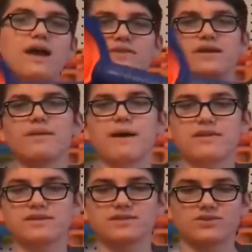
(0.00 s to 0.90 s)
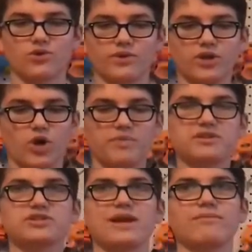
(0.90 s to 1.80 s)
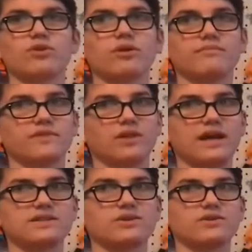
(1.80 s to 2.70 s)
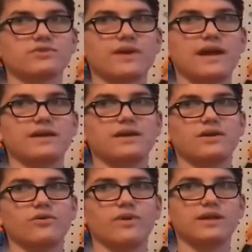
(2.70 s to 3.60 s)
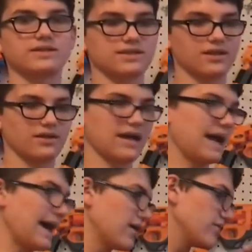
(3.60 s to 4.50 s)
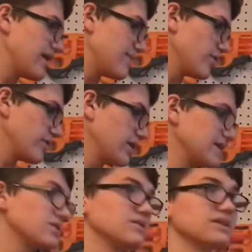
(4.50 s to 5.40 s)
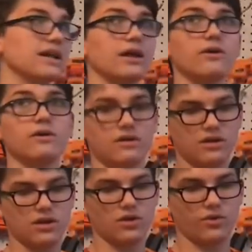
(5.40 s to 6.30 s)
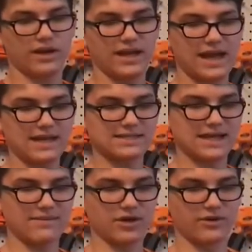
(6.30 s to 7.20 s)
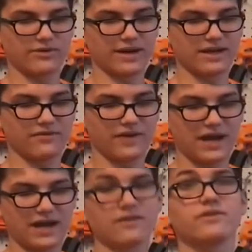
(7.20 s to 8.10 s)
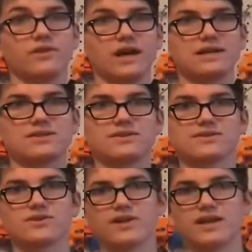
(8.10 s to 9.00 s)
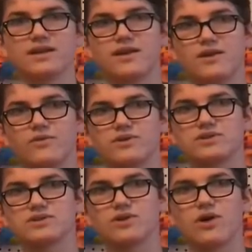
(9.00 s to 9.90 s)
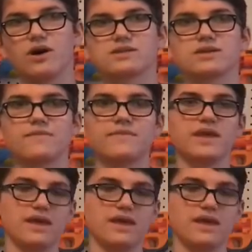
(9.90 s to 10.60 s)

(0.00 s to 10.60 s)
Everything about this is cool. When you open the jam door, the light turns red. When it's out of ammo, the light turns yellow. When it has ammo and ready to fire, the light turns green, which is awesome.